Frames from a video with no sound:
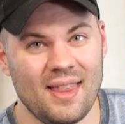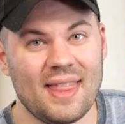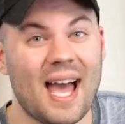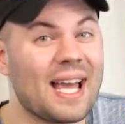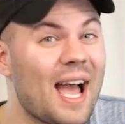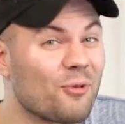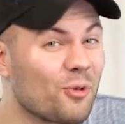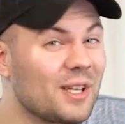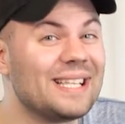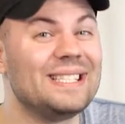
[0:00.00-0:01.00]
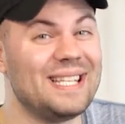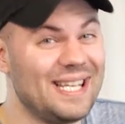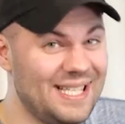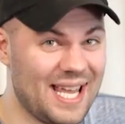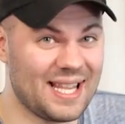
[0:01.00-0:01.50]
That guy really
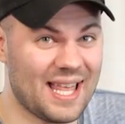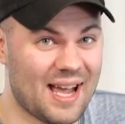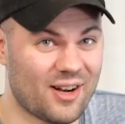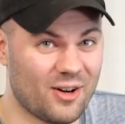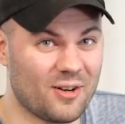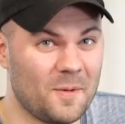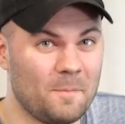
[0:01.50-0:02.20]
did date that girl.